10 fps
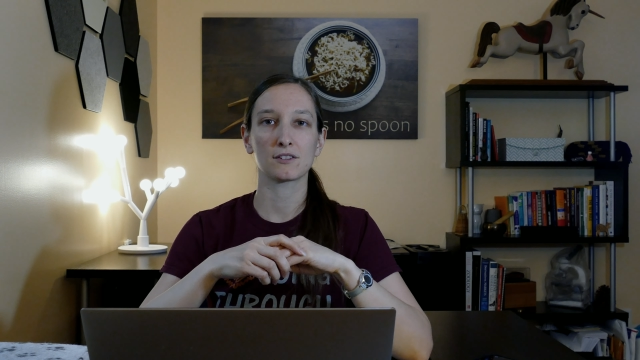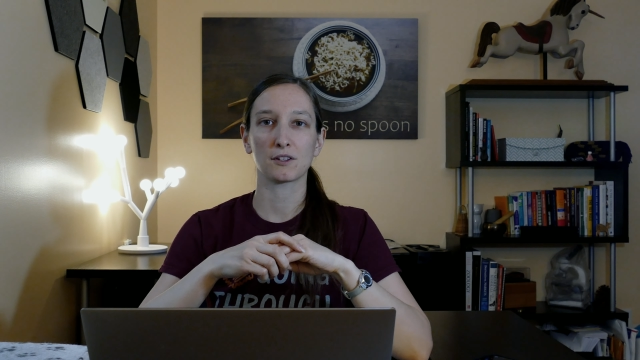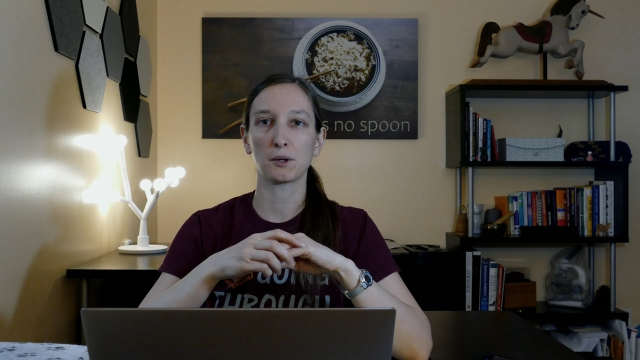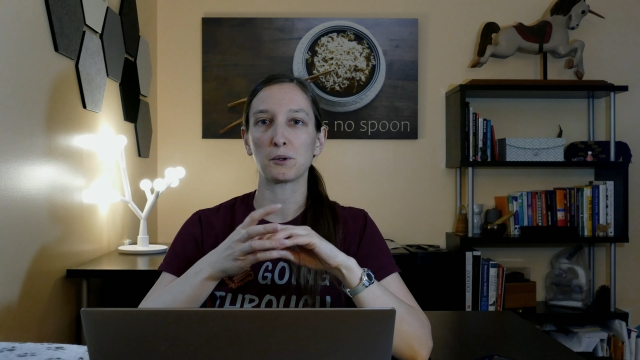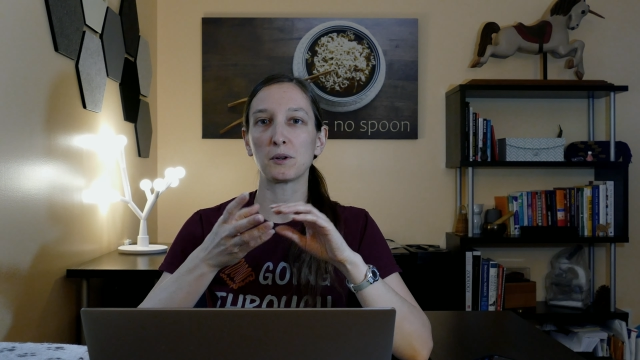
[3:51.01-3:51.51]

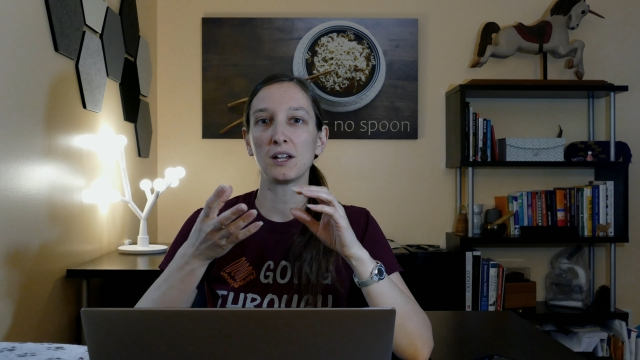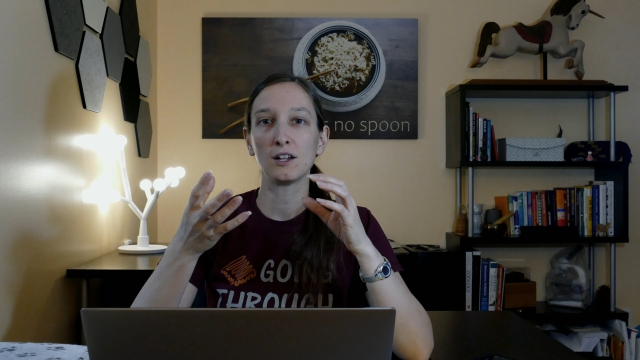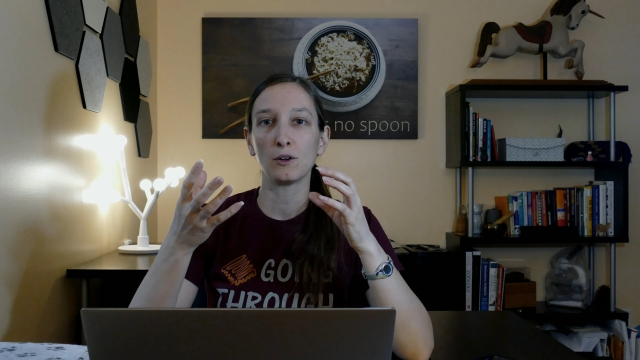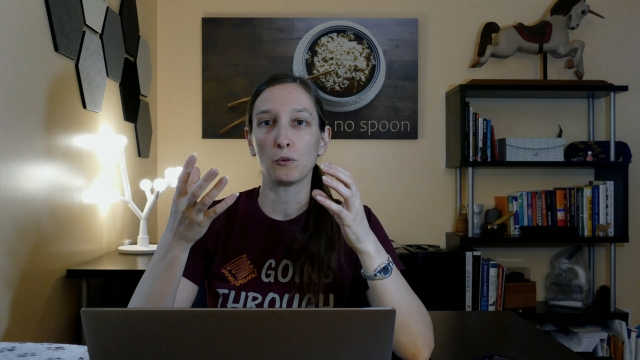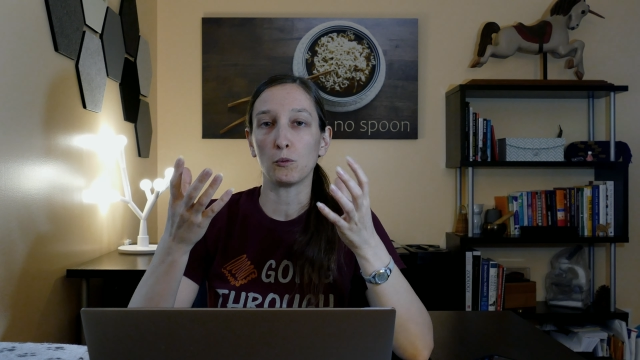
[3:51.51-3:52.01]
So
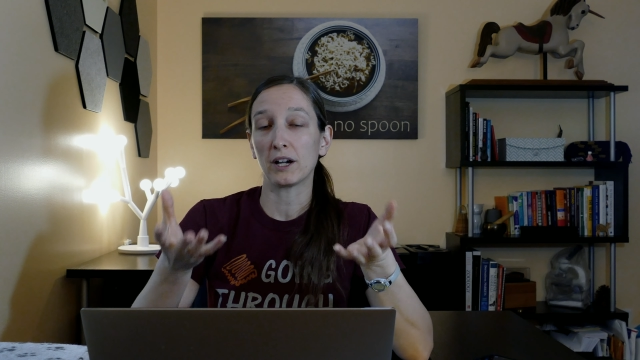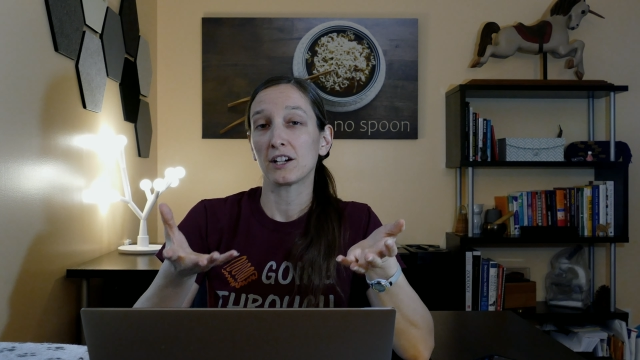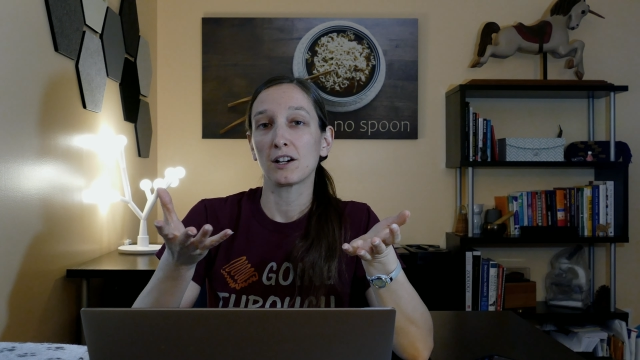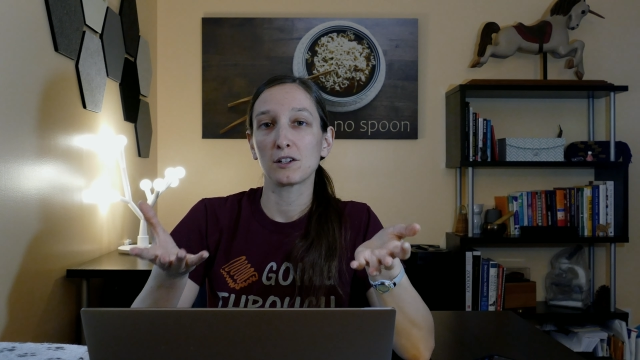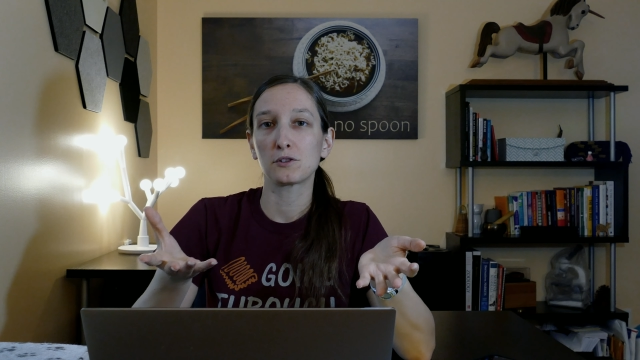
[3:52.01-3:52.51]
where
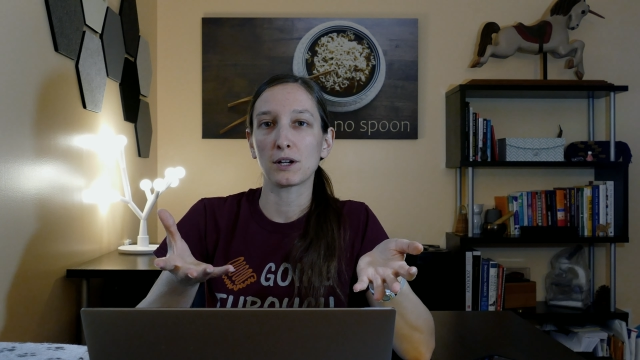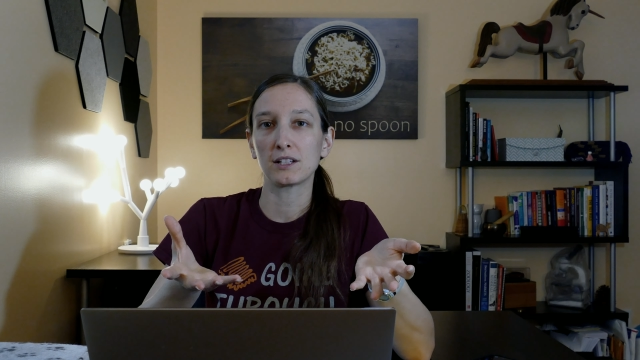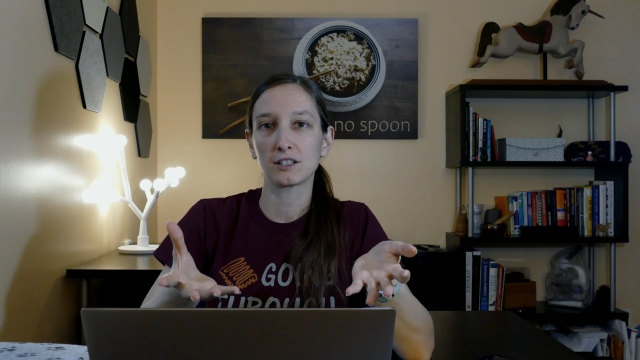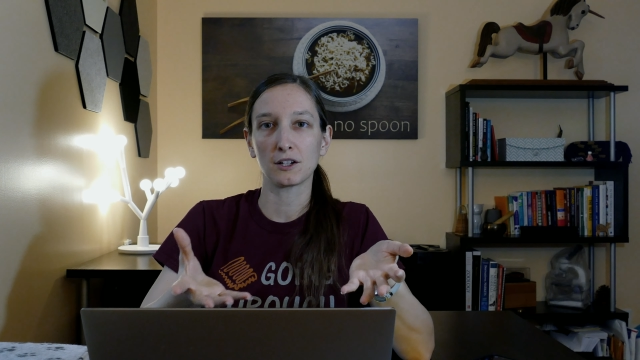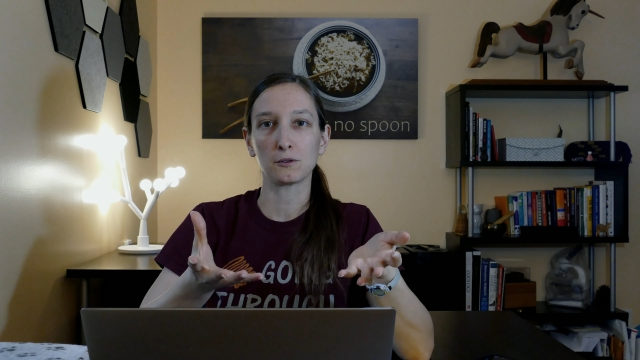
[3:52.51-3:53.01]
are you trying
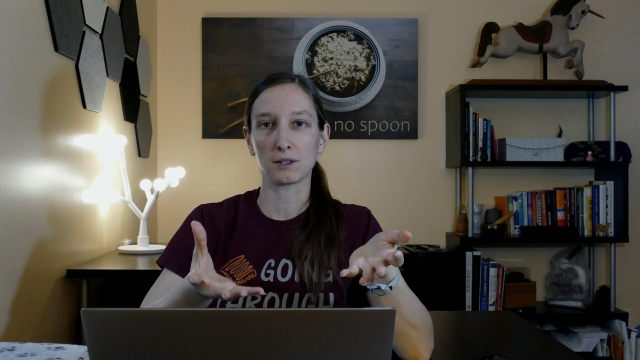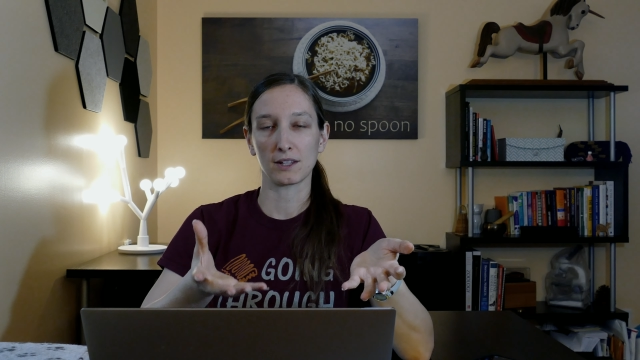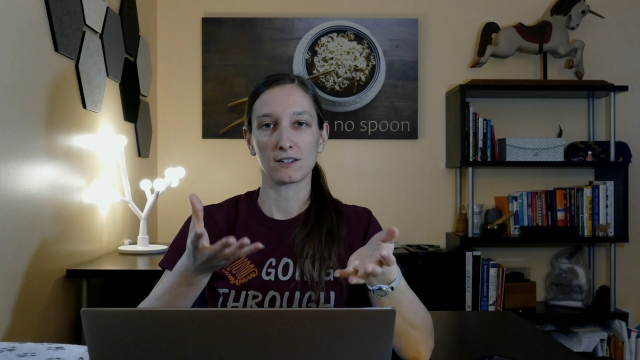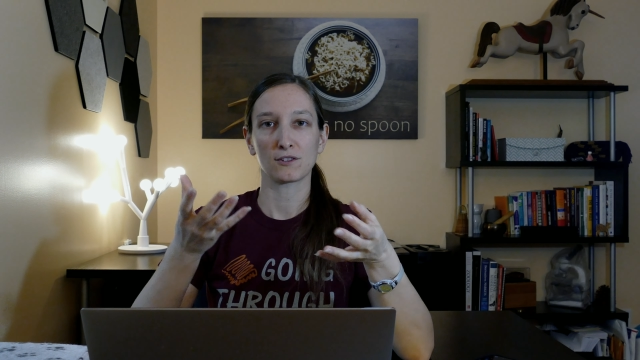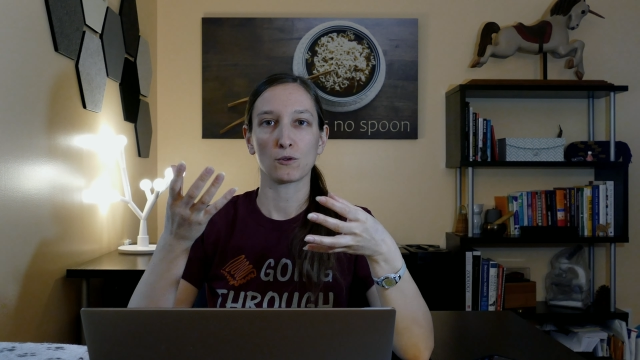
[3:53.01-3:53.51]
to go with this?